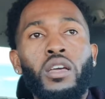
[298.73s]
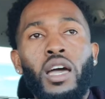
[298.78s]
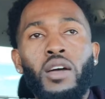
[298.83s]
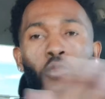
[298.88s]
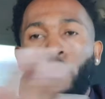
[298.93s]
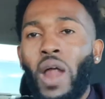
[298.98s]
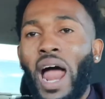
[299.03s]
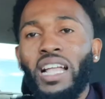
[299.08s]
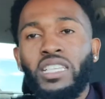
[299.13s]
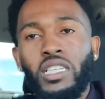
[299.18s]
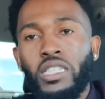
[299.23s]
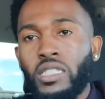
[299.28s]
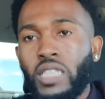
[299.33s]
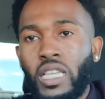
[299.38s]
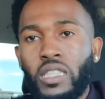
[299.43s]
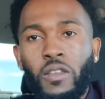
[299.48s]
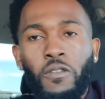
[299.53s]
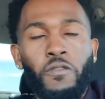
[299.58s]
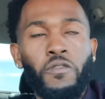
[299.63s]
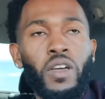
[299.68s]
When I just
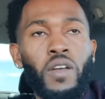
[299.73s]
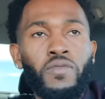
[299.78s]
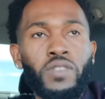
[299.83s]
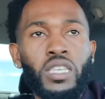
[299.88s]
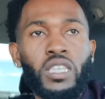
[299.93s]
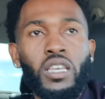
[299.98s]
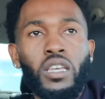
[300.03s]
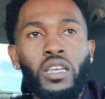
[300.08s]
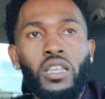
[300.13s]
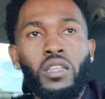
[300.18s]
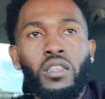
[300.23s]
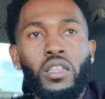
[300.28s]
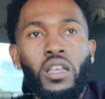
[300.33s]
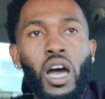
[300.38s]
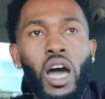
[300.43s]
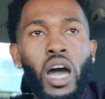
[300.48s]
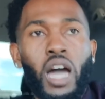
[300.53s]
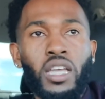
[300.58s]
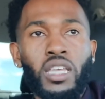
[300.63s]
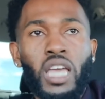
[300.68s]
said the 15
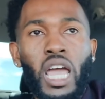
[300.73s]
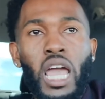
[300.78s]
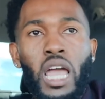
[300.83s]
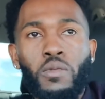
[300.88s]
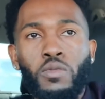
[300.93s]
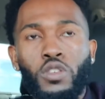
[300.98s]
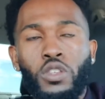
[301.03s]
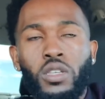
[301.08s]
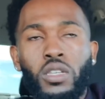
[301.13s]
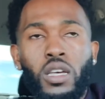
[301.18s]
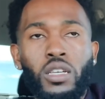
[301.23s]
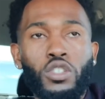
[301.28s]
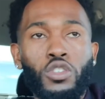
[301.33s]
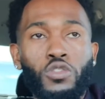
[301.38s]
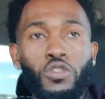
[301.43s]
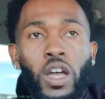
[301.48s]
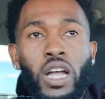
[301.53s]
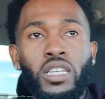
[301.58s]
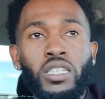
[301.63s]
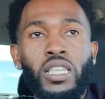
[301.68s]
game
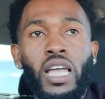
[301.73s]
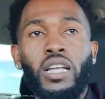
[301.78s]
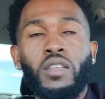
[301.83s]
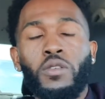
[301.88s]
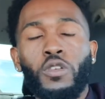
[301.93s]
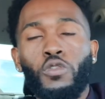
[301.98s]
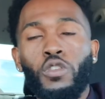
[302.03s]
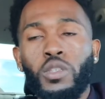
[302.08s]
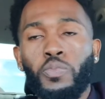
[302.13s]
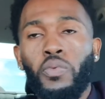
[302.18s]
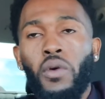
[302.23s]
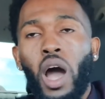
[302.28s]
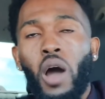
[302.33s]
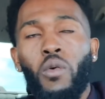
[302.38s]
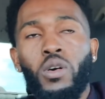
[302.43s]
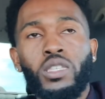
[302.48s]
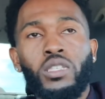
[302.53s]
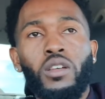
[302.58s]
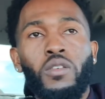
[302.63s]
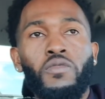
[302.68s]
stretch that Chris Paul
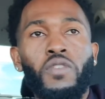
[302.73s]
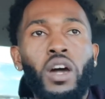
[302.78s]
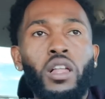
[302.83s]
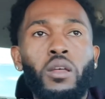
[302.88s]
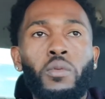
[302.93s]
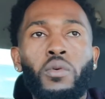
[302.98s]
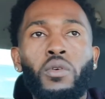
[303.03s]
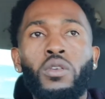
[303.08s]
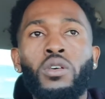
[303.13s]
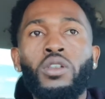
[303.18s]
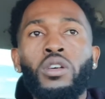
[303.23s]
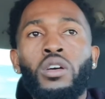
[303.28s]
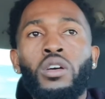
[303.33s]
wasn't available,